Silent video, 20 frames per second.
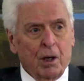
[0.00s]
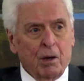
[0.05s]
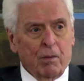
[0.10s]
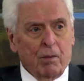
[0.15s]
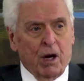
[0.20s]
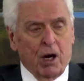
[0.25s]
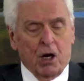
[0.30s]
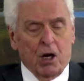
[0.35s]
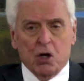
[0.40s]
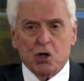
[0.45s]

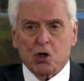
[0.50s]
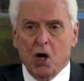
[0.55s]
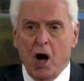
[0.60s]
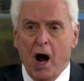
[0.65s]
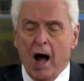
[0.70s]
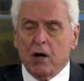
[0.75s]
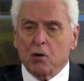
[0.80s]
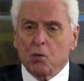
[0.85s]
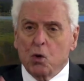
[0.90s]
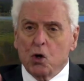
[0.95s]
Because
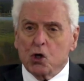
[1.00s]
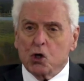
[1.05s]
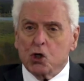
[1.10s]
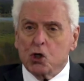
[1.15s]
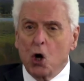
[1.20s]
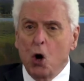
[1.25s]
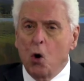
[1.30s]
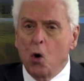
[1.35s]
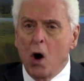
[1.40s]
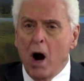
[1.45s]
God was
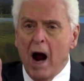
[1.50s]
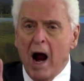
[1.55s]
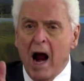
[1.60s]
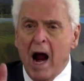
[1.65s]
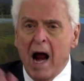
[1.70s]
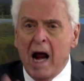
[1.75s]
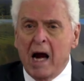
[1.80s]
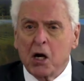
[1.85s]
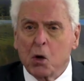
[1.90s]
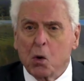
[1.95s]
so
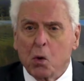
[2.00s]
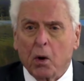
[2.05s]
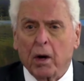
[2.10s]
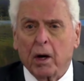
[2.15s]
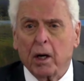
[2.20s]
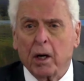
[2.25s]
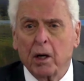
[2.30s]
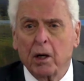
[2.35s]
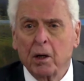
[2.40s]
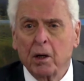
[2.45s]

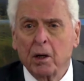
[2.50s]
angry